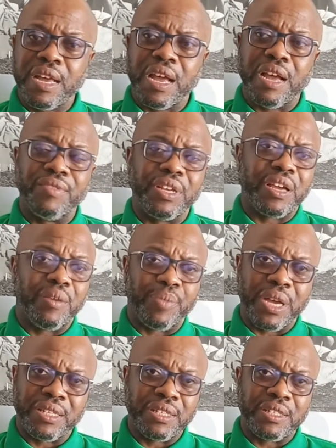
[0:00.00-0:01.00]
have the
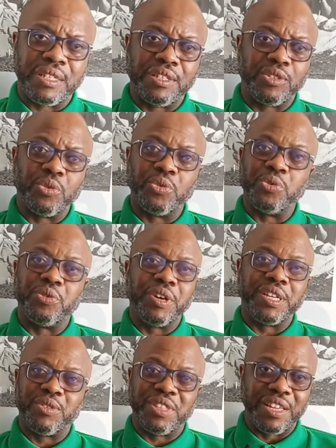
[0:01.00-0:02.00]
capacity to do
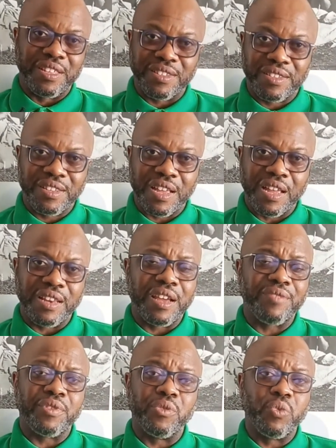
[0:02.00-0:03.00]
great things, and
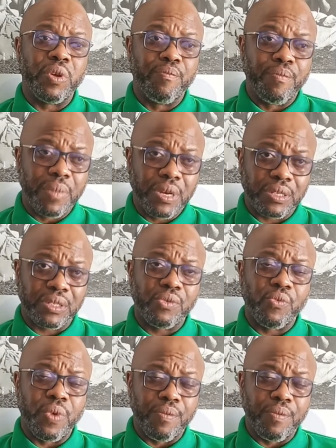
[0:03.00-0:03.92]
therefore we must